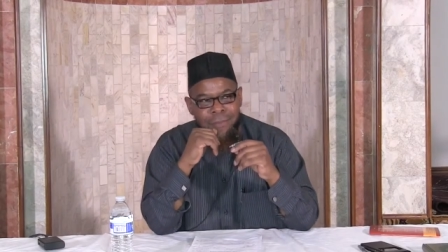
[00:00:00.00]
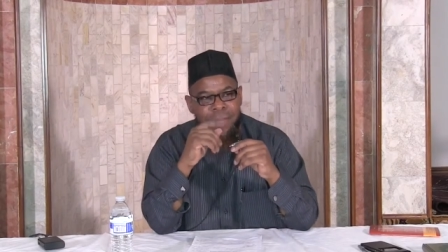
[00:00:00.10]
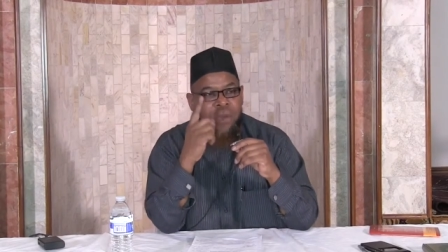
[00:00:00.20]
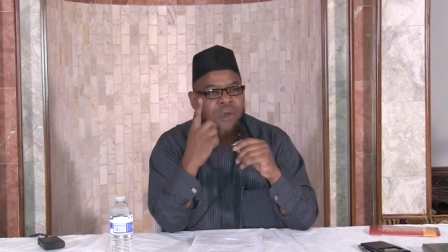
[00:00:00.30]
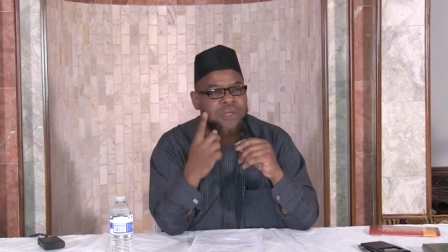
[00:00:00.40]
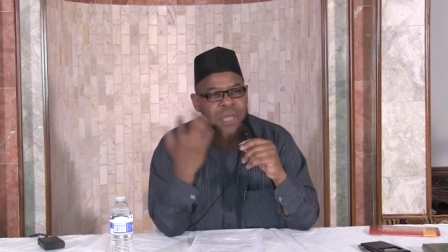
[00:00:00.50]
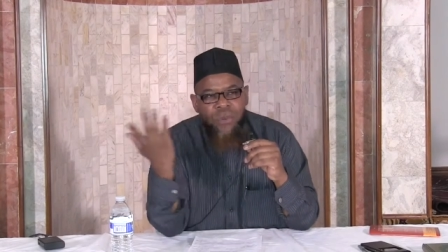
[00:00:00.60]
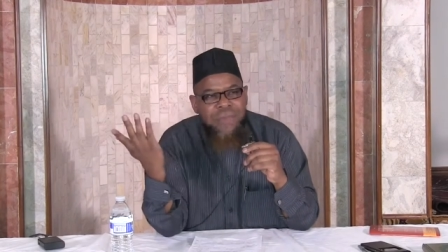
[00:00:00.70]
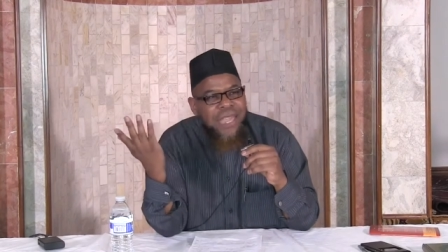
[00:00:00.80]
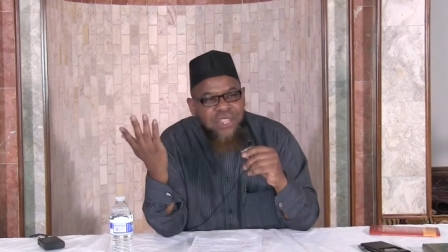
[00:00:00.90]
Because they
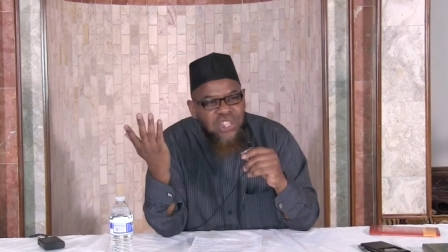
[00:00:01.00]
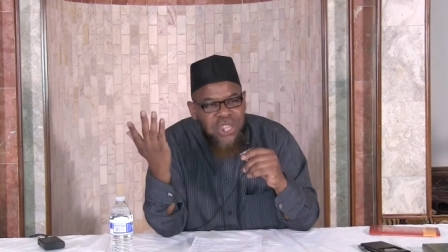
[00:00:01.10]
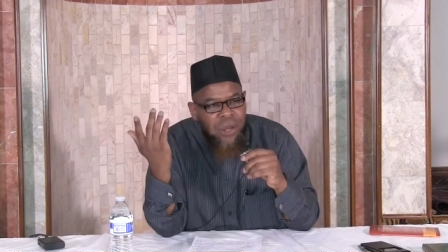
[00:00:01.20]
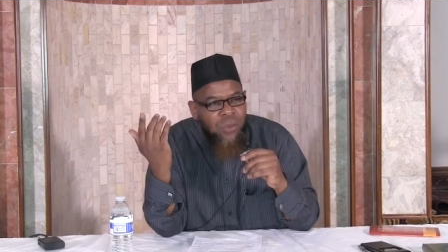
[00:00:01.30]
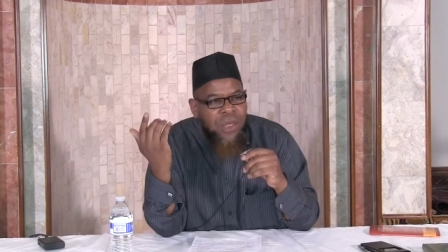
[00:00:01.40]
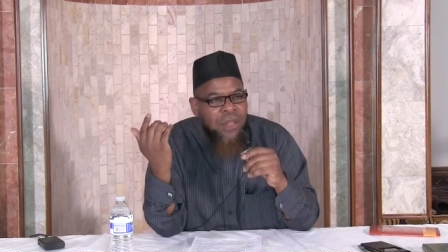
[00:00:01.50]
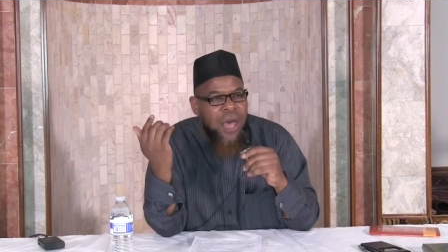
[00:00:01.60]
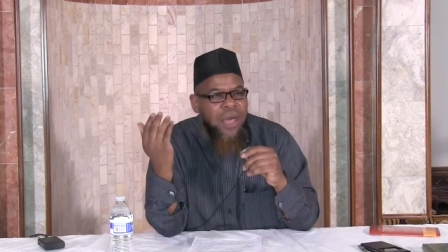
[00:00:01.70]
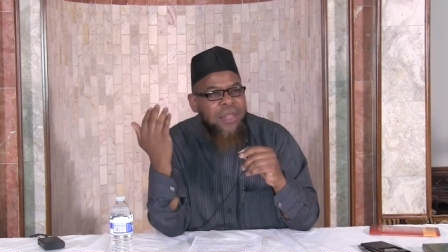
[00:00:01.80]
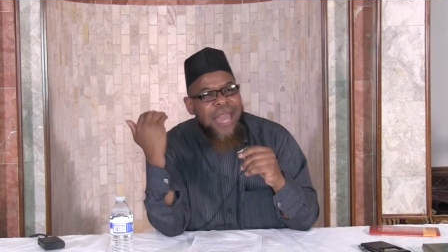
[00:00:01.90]
were making shirk with
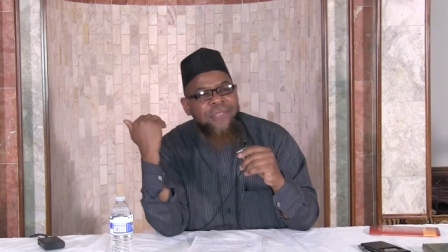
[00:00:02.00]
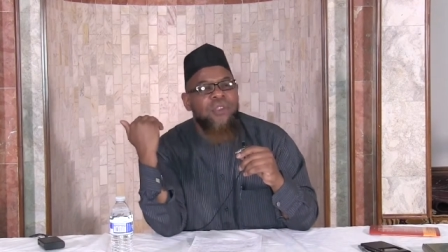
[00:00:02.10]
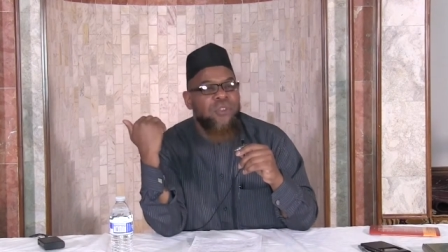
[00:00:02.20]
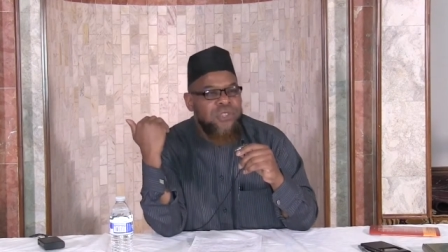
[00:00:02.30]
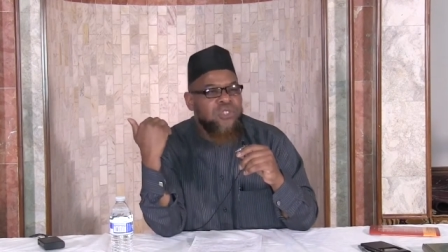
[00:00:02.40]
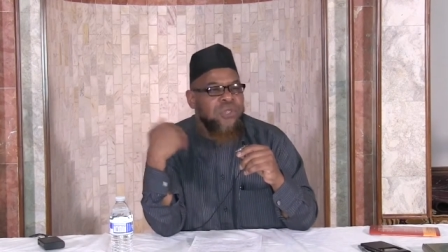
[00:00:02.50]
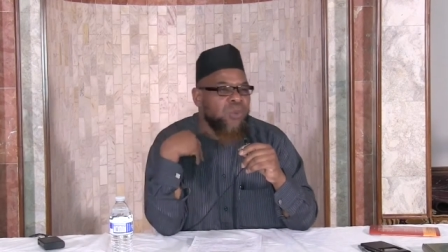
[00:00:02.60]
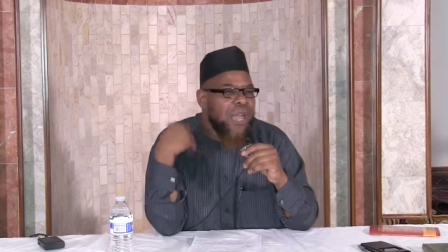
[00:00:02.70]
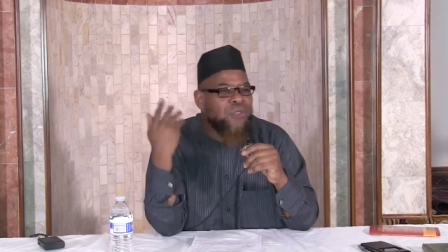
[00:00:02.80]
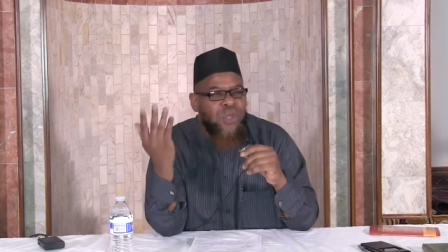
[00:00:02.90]
Allah, like the
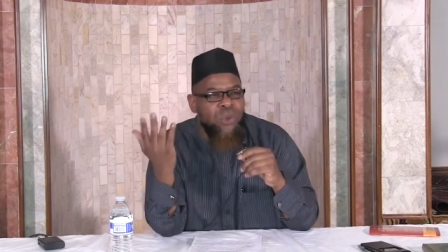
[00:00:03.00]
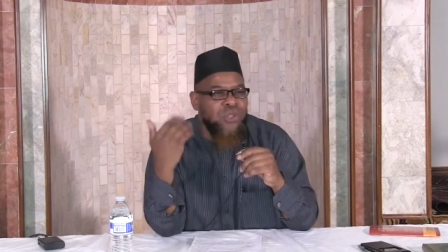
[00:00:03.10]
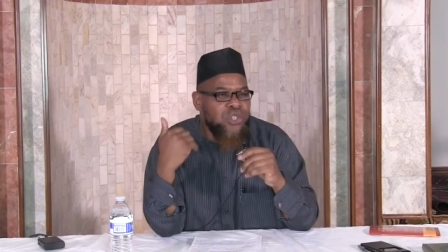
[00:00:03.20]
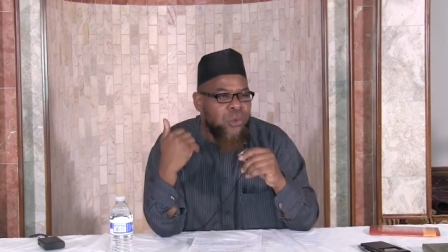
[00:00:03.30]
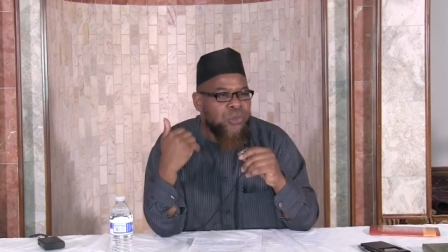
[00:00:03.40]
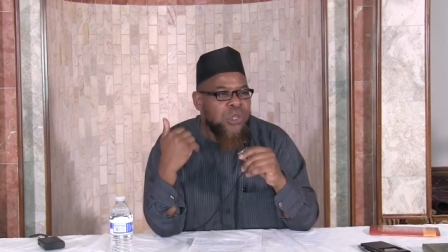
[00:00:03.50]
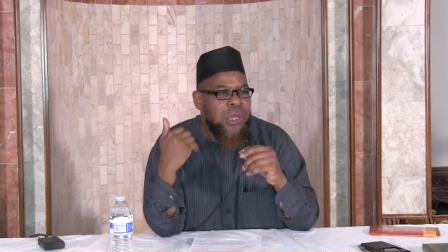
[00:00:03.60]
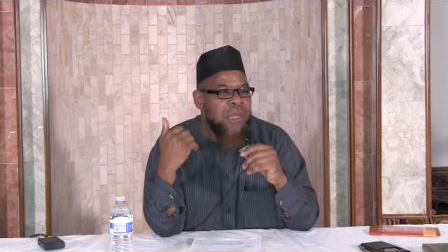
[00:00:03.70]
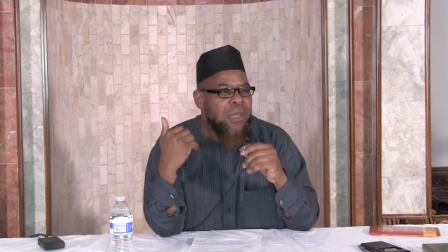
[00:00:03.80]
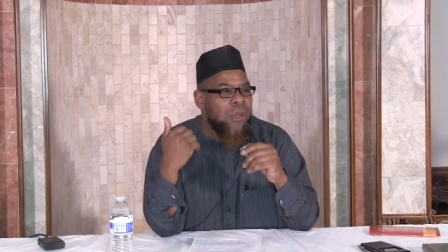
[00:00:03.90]
Christians when I used to go to church.